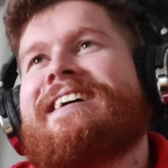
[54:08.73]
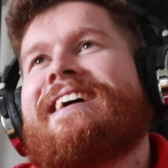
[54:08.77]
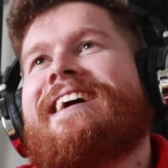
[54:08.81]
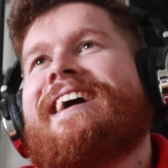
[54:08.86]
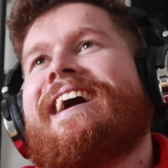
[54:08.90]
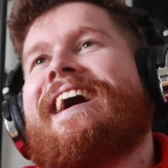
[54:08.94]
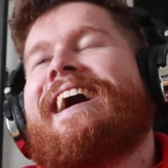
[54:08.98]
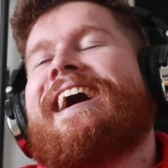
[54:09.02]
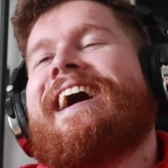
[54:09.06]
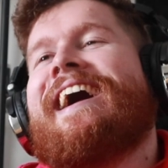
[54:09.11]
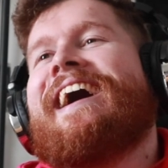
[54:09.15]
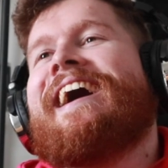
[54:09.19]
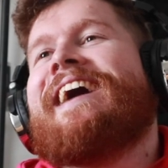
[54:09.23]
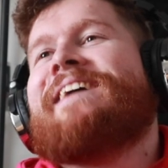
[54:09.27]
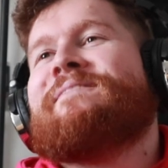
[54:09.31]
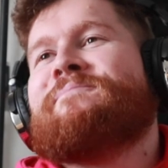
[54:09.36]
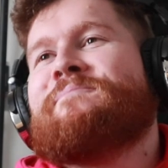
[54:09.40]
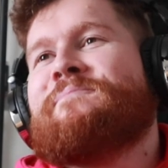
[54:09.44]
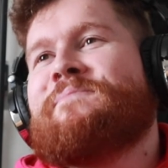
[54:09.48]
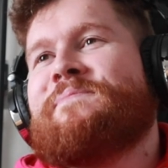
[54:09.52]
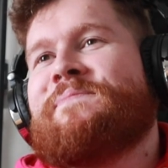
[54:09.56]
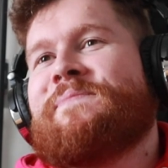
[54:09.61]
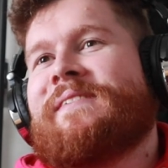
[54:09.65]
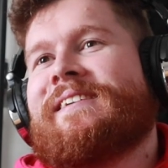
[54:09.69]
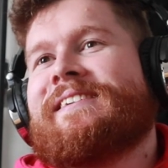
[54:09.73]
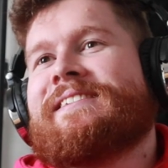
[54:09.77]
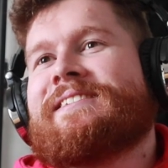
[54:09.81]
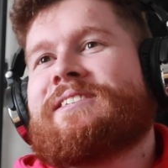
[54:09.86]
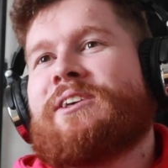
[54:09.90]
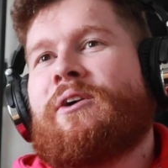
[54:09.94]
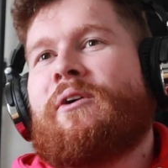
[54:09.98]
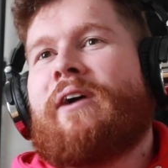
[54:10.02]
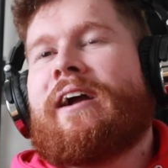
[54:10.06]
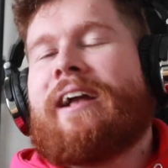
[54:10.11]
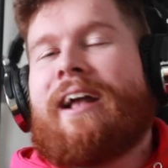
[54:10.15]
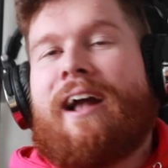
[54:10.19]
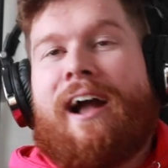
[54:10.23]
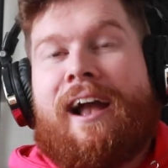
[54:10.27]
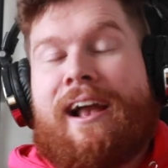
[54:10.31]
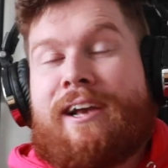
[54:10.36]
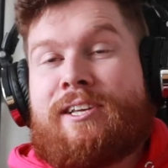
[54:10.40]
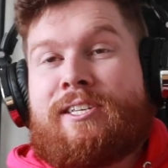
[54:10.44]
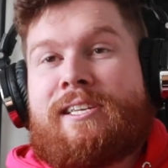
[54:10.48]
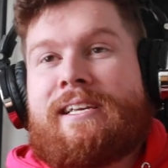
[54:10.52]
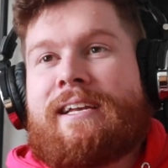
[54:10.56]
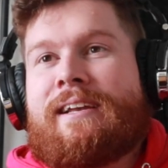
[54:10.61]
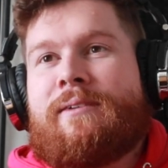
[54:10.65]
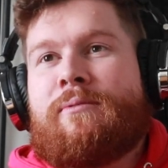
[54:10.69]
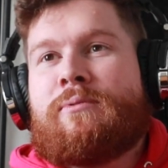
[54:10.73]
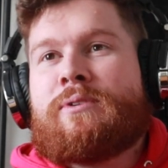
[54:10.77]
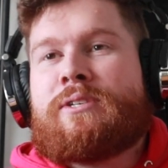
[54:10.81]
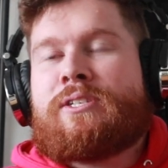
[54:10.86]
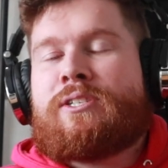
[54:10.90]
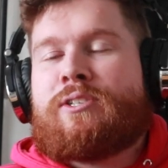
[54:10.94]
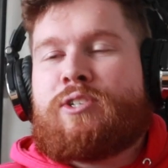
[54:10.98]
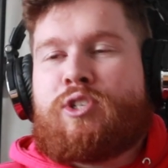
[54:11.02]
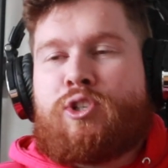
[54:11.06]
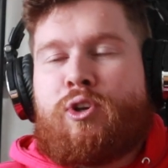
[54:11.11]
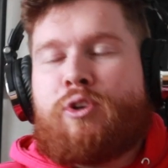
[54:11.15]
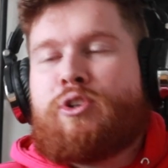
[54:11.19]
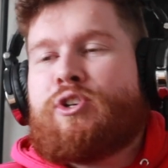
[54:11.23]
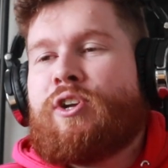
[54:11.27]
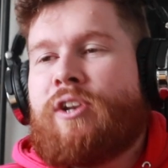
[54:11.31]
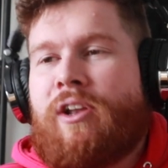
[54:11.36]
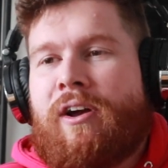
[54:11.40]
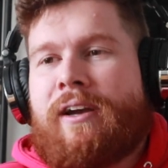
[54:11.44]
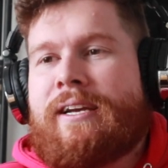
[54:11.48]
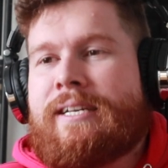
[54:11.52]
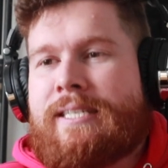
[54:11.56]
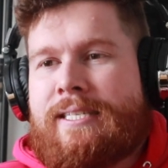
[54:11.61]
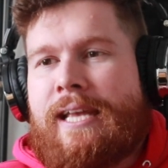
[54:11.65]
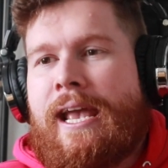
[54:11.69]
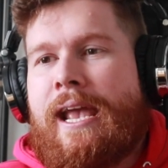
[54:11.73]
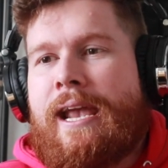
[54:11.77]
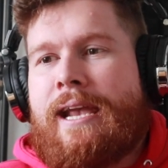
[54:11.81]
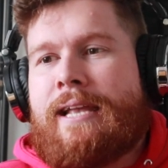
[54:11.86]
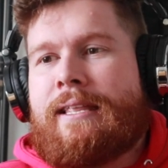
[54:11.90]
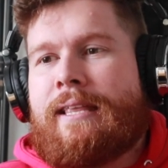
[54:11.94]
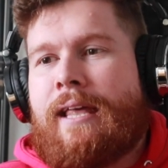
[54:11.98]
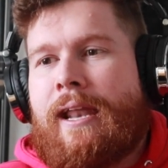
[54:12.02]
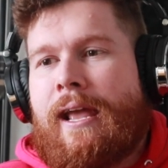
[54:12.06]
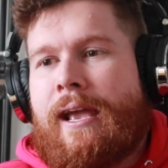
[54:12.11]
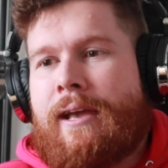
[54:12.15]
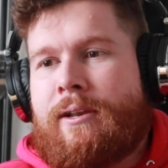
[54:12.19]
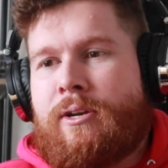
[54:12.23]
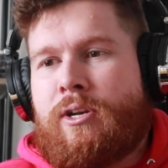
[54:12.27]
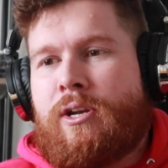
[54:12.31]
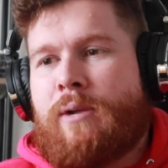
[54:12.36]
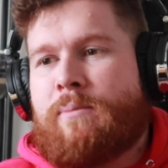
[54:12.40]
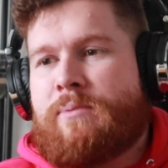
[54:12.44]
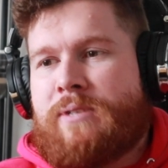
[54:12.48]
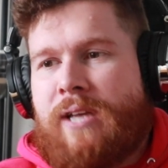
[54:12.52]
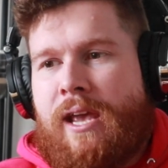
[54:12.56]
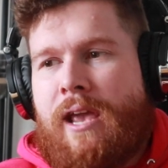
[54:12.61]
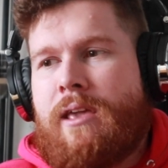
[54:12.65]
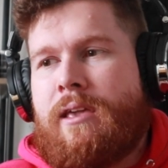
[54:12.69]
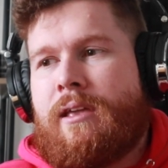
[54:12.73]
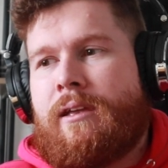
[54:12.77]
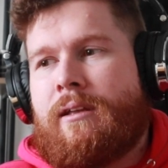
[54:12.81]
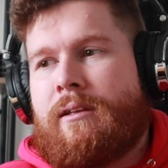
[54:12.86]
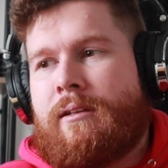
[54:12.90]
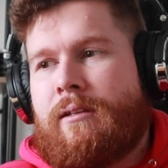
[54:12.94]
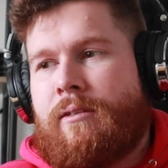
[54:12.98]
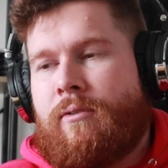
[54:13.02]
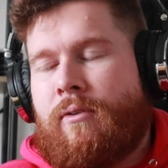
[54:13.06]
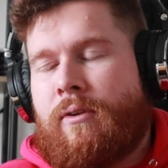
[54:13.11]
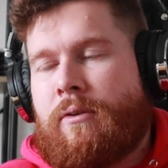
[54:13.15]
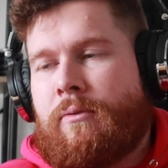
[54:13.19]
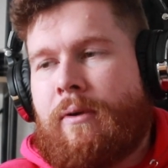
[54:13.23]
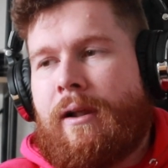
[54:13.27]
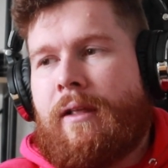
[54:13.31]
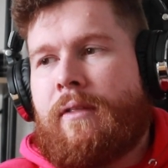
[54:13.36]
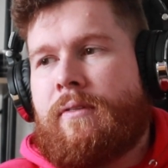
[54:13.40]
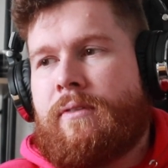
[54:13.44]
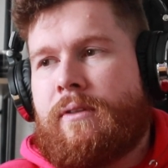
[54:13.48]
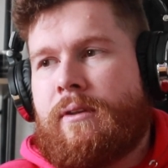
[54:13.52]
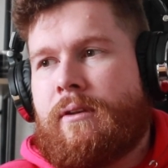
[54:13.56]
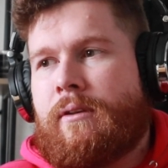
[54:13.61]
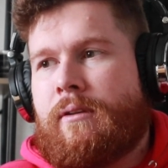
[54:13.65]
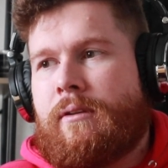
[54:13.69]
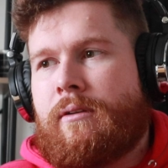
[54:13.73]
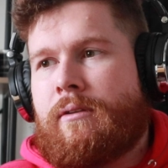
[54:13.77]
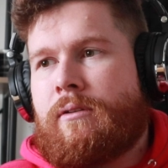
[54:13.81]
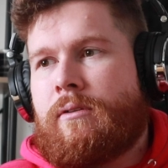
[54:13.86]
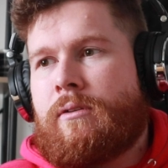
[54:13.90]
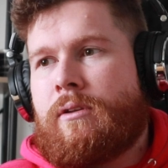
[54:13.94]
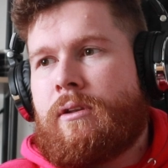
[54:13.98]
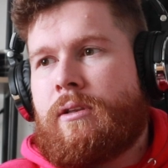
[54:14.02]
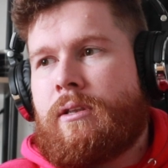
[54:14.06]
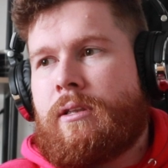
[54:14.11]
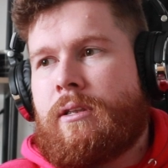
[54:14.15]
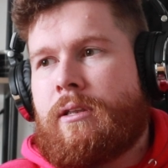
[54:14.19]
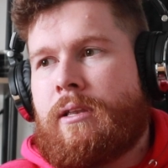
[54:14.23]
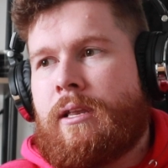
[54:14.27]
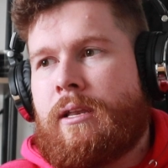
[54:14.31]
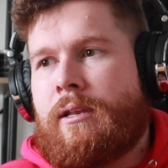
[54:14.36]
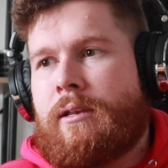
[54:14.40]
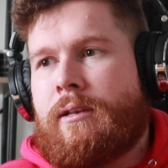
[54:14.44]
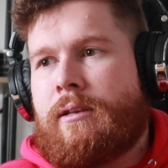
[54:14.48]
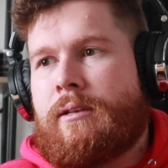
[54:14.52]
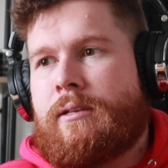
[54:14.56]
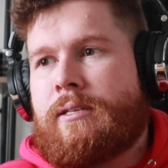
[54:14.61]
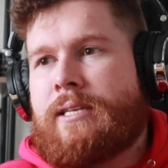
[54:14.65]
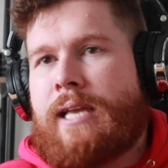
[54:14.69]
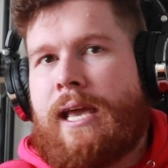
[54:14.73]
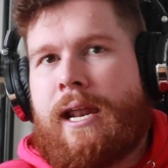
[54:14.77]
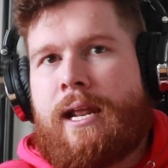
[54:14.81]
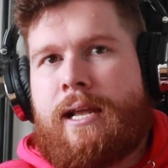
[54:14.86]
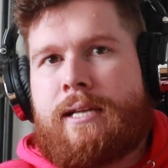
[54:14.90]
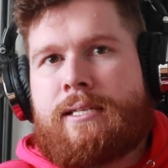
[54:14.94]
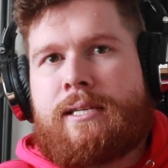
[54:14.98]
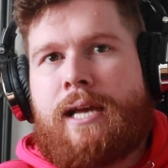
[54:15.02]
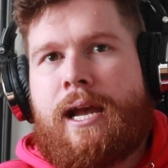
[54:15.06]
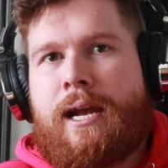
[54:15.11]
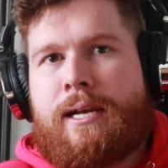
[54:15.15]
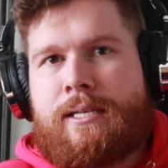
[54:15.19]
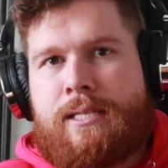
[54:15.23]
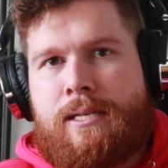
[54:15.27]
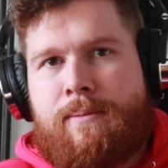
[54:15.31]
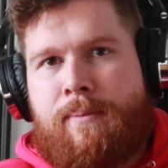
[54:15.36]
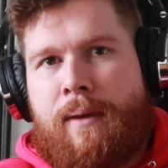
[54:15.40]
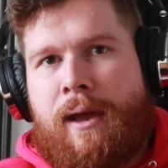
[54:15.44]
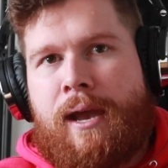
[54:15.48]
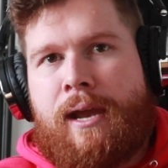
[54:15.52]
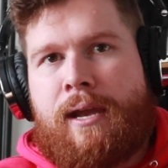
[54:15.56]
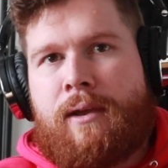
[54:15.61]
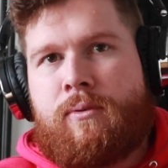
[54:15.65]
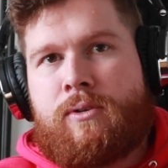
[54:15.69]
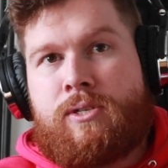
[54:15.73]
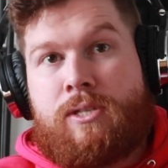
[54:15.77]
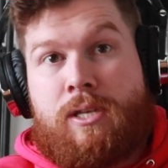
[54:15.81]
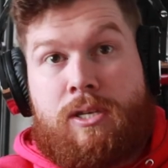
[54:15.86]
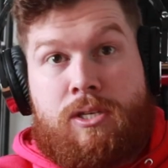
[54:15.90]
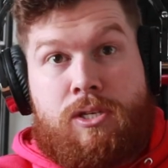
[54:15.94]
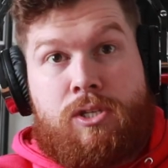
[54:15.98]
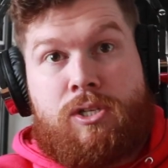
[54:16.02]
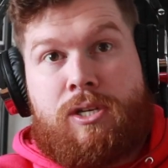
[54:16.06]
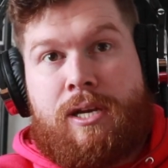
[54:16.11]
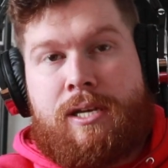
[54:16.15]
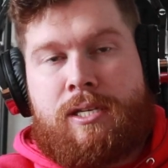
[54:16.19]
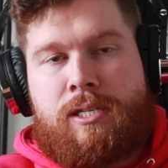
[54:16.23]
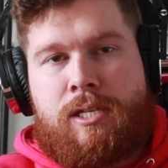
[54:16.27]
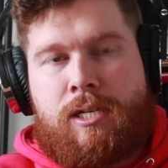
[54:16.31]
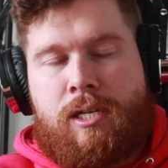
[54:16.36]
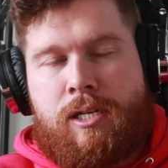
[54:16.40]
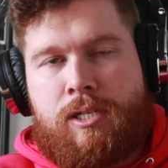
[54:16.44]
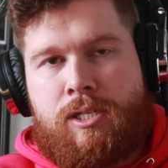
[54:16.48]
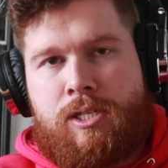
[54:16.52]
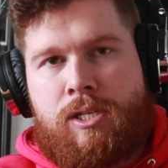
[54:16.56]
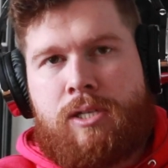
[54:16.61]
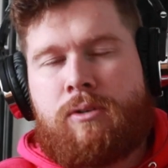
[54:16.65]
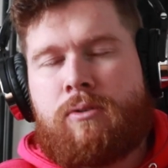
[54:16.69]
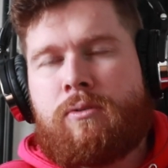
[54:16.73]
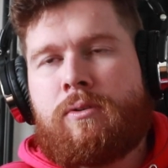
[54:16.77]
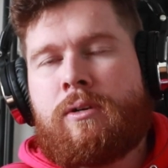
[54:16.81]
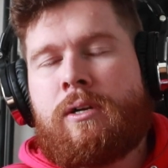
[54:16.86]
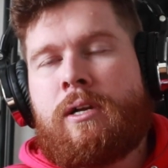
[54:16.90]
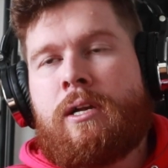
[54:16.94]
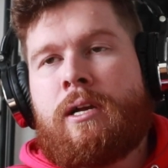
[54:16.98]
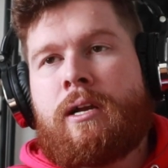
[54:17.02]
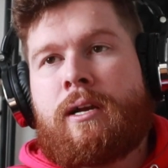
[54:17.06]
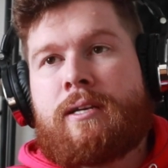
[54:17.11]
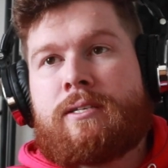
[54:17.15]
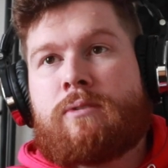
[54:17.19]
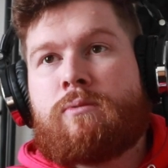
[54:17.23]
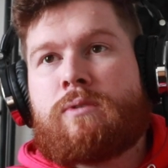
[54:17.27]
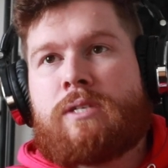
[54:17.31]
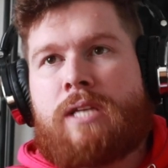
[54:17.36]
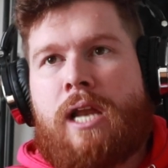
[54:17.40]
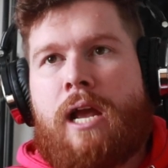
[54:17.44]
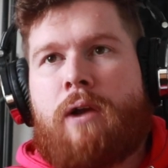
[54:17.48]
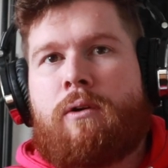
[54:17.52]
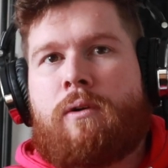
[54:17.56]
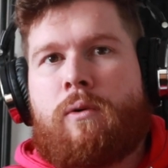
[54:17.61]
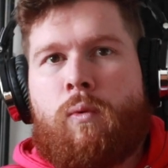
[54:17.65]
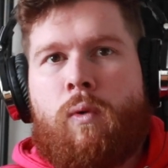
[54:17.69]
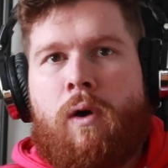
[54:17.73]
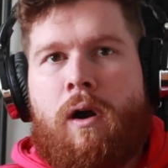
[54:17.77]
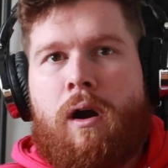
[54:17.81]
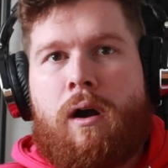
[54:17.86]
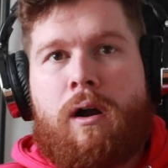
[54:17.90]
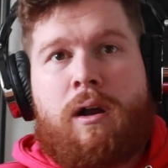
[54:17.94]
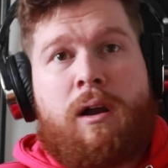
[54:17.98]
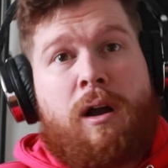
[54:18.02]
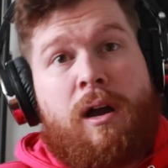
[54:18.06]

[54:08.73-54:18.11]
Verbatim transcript: Um, so I actually, it was such a nice day that I ended up taking, like, rather than than getting a taxi back, which they suggested I do, because it was an hour walk.